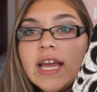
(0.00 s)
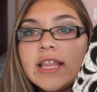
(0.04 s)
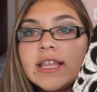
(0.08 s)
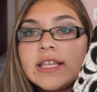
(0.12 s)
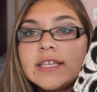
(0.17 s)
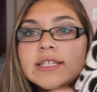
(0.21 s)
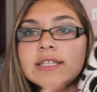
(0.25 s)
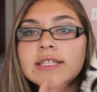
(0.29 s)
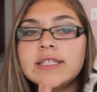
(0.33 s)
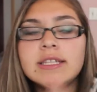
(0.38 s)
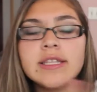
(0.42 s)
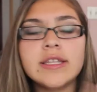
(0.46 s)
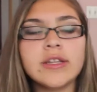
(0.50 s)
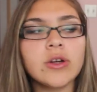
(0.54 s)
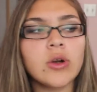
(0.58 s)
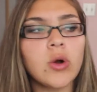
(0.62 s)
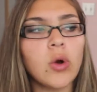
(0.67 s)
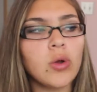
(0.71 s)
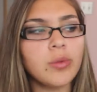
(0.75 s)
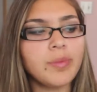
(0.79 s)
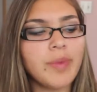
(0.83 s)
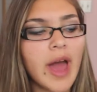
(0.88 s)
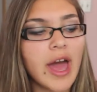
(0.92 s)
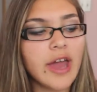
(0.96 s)
and this is in their
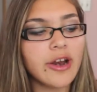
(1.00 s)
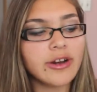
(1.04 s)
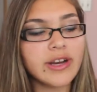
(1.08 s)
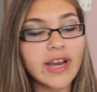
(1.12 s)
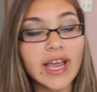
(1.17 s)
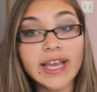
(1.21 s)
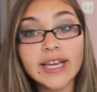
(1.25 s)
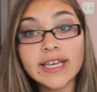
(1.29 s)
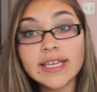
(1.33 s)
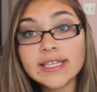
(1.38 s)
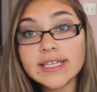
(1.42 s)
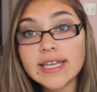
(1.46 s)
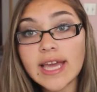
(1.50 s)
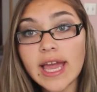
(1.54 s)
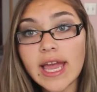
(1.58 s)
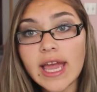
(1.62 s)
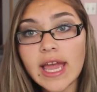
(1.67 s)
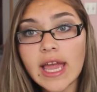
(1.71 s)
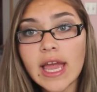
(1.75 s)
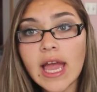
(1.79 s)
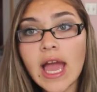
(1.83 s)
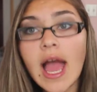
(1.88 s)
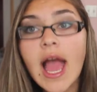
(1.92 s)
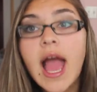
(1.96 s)
old pattern Night and
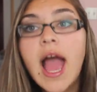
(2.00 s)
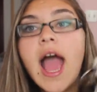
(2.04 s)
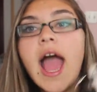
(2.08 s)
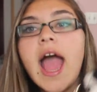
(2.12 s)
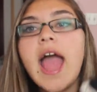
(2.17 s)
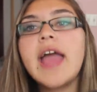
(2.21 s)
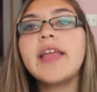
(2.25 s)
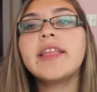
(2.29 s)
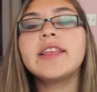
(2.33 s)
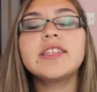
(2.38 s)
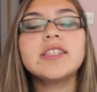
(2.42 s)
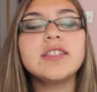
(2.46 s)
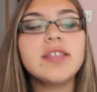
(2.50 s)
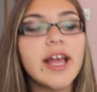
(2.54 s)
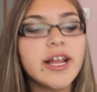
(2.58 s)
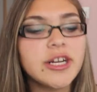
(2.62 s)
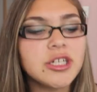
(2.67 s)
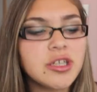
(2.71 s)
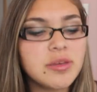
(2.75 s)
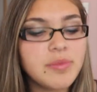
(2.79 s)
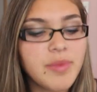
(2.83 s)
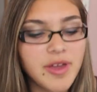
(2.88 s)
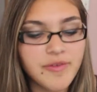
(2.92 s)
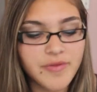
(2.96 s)
Day and this is
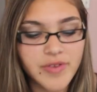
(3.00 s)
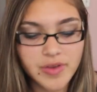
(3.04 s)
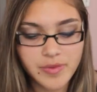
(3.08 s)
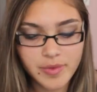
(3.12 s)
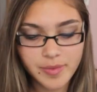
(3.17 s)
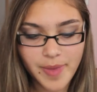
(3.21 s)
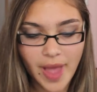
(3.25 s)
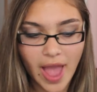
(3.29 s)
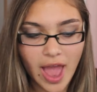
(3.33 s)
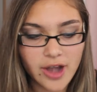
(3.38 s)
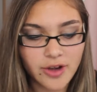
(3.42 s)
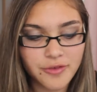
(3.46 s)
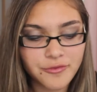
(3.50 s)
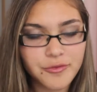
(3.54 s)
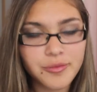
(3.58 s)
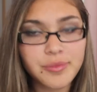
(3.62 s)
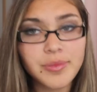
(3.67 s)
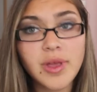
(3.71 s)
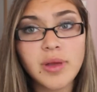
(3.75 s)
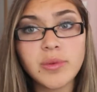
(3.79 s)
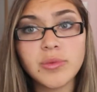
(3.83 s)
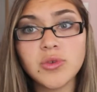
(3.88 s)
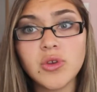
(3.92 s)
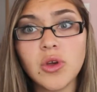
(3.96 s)
actually my favorite pattern
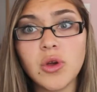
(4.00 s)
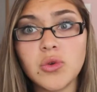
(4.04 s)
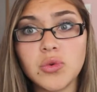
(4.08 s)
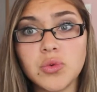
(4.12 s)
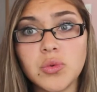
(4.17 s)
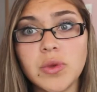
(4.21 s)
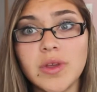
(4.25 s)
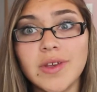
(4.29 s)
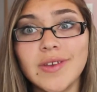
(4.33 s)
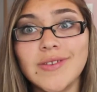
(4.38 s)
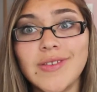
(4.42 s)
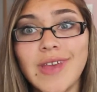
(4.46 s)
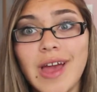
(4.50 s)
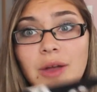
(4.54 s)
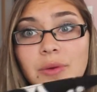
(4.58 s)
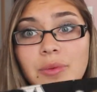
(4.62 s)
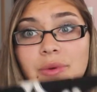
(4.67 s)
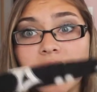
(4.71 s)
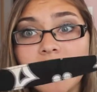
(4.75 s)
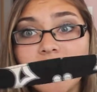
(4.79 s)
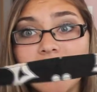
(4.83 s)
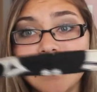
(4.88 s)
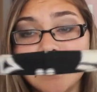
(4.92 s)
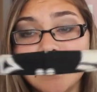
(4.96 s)
from them so I was really sad when they